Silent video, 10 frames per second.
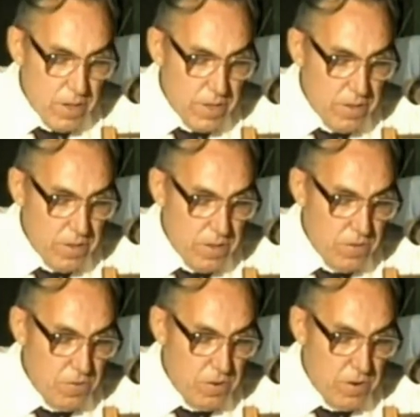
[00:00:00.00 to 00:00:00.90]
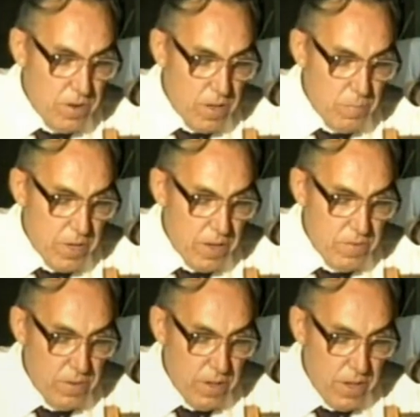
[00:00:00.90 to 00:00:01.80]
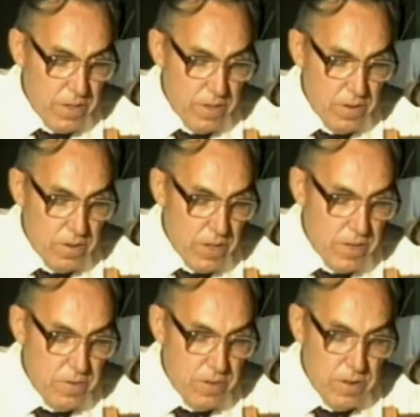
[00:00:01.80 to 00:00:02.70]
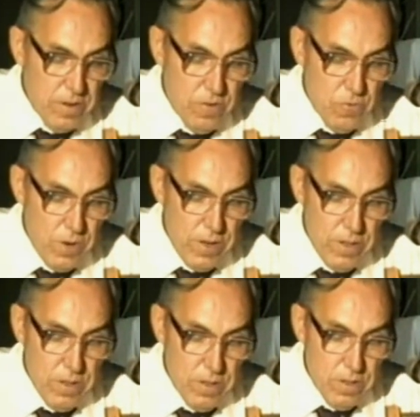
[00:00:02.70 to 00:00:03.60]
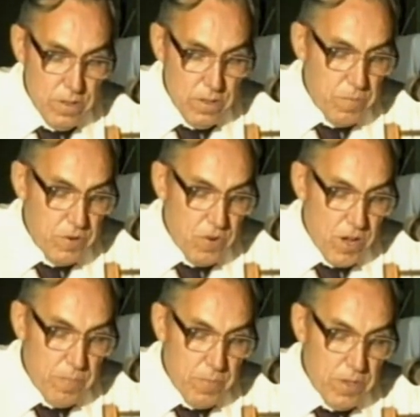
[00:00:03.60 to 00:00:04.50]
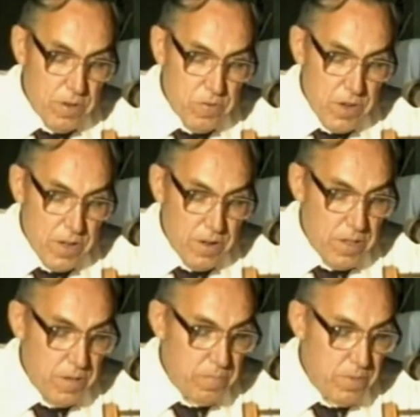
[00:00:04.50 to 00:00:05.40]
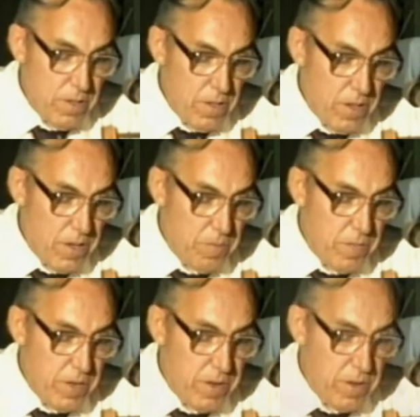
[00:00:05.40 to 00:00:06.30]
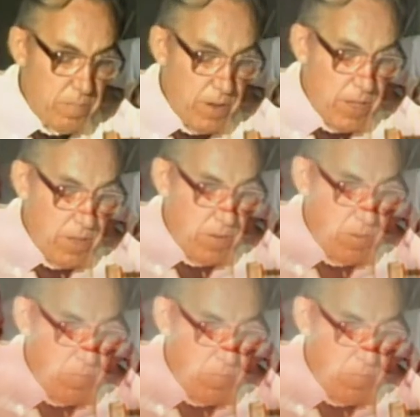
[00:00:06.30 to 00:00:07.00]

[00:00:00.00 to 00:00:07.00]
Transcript: ayah is Surah Abasa, ayat 19 and 20. From a drop he created him and immediately planned